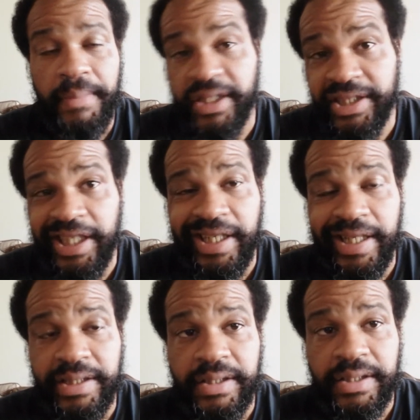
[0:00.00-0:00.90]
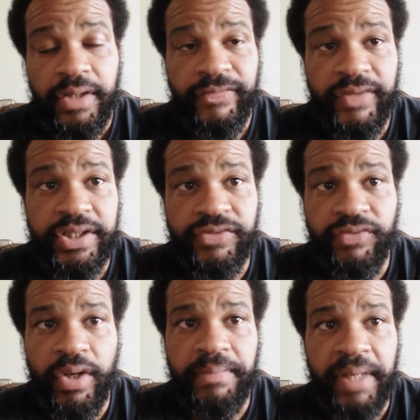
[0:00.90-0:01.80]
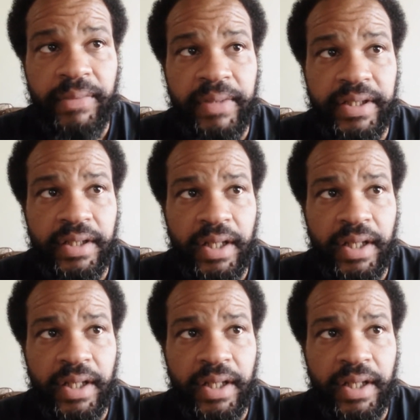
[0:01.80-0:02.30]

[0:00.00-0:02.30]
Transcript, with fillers: Martinez versus Floyd Mayweather.